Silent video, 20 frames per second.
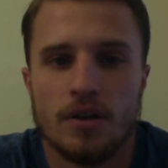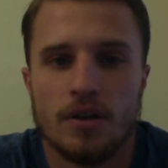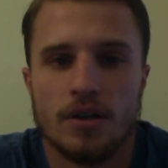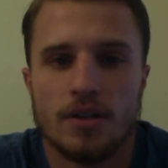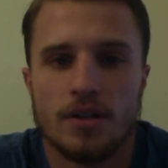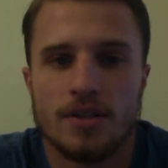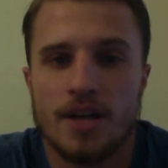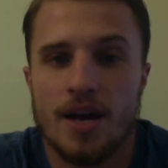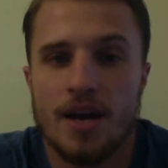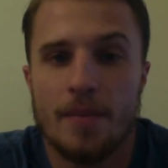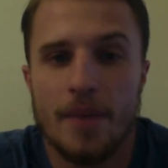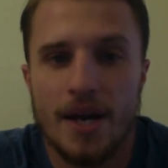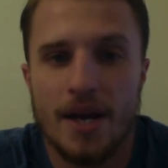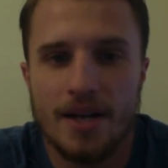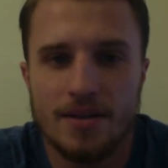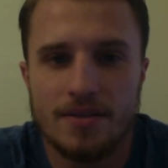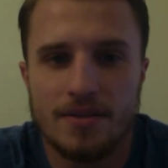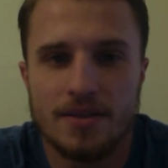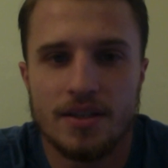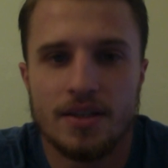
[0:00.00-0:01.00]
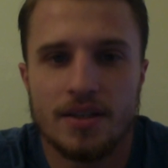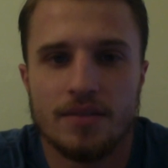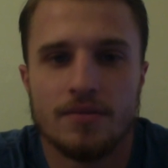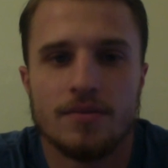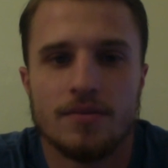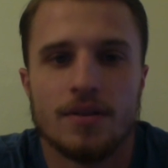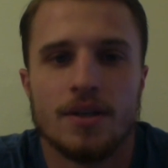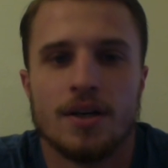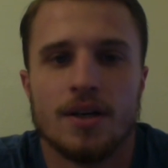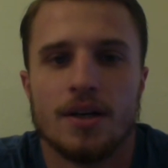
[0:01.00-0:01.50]
Time
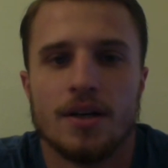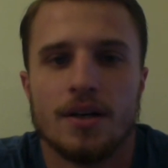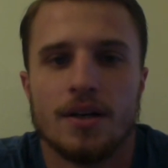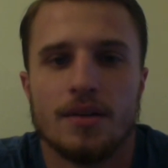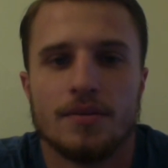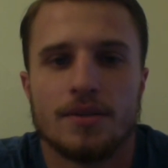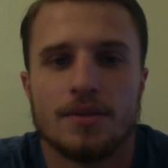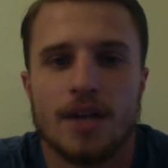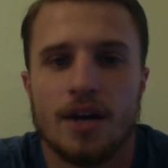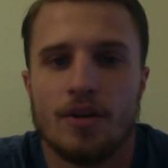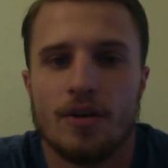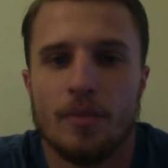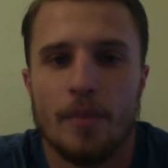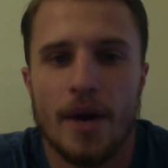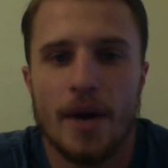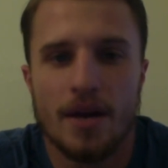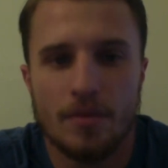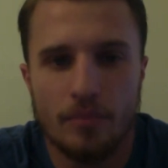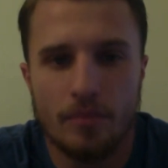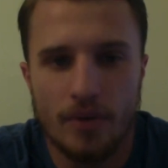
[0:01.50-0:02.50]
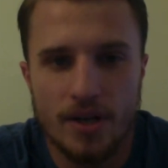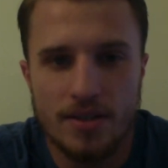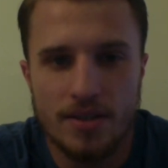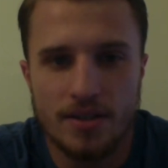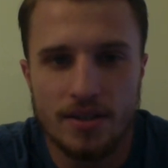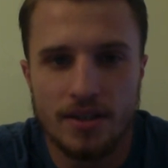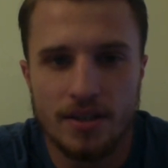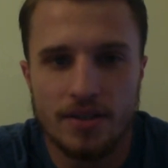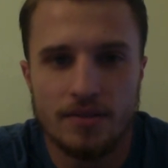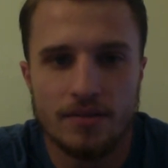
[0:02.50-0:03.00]
magazine titled "Madam
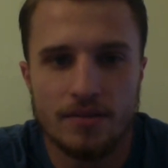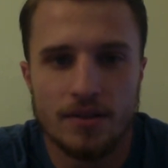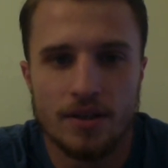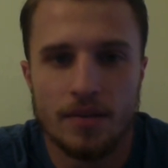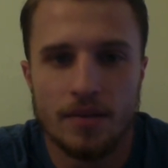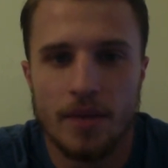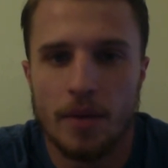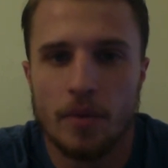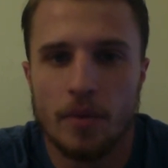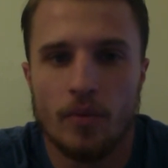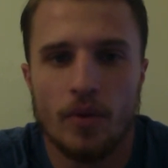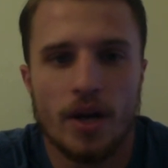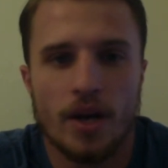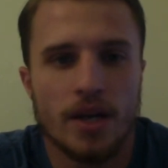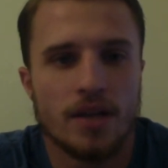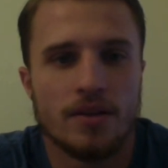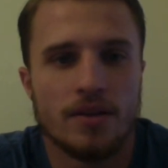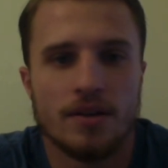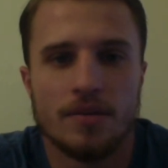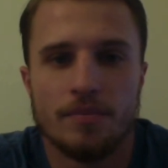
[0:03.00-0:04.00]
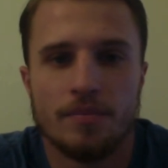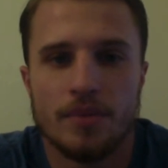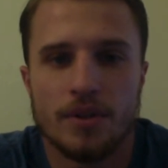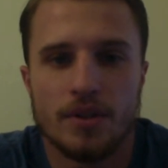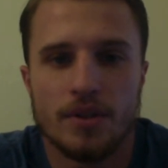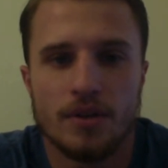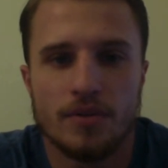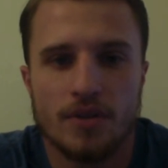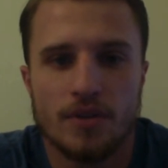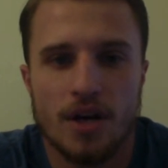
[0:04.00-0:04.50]
President." They were ready to
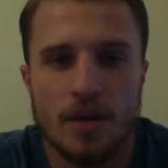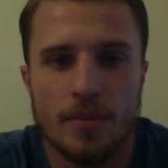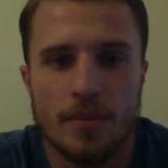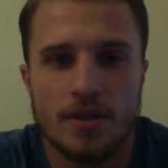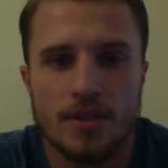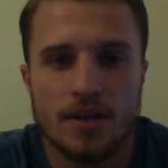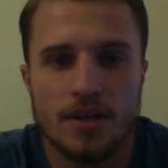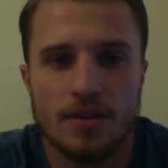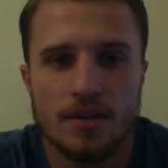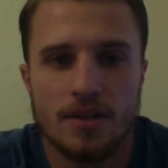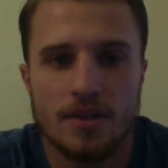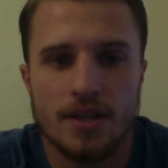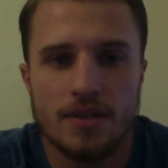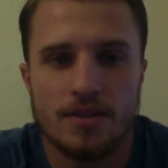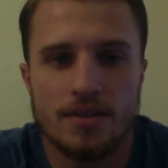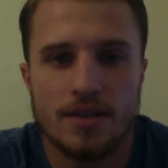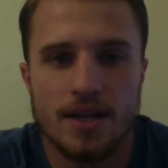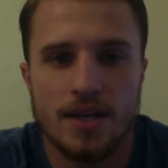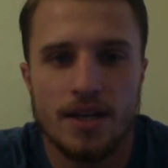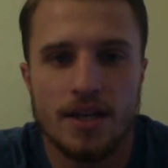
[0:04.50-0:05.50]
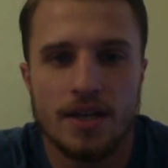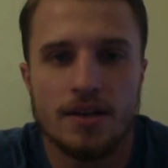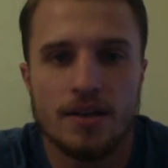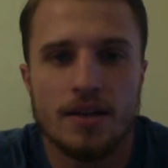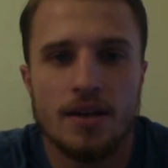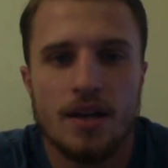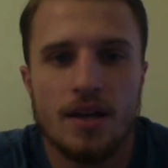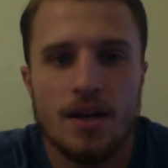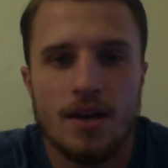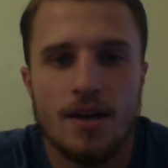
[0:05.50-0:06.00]
put those copies out the next day,
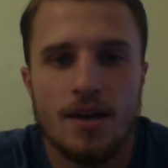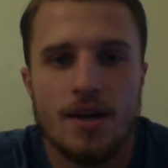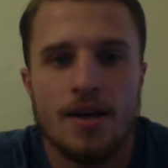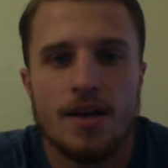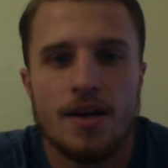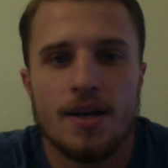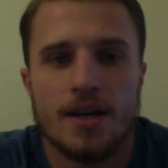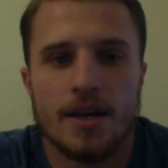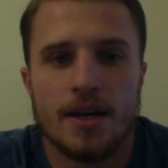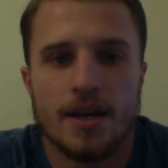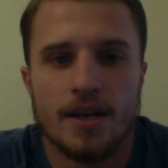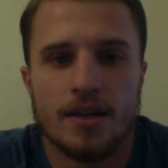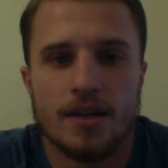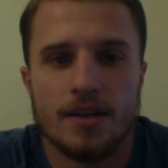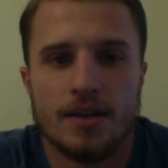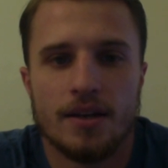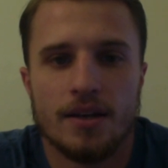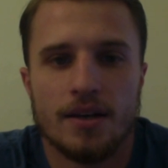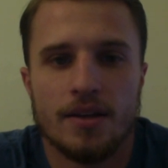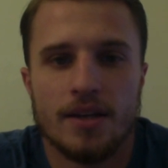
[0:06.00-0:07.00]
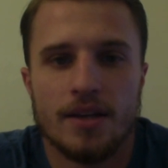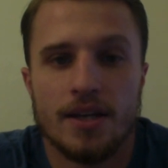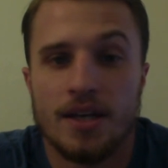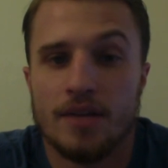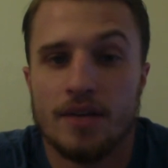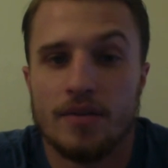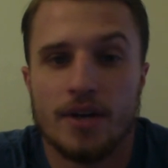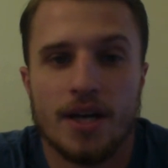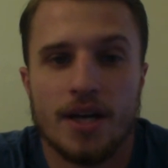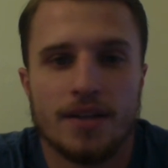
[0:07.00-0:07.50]
and they
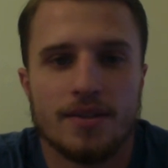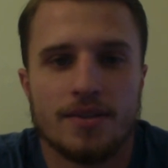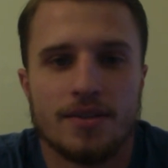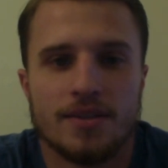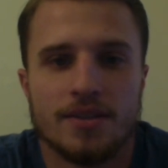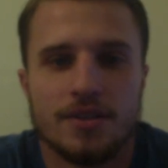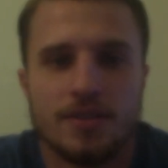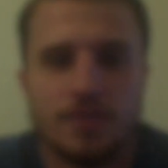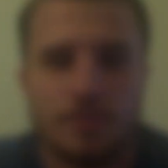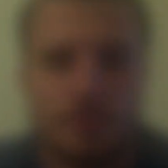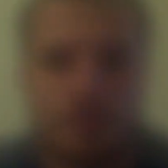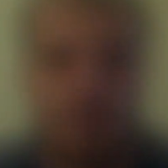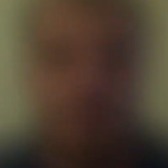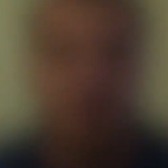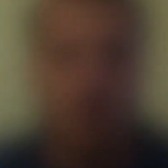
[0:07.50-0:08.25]
never got to send them.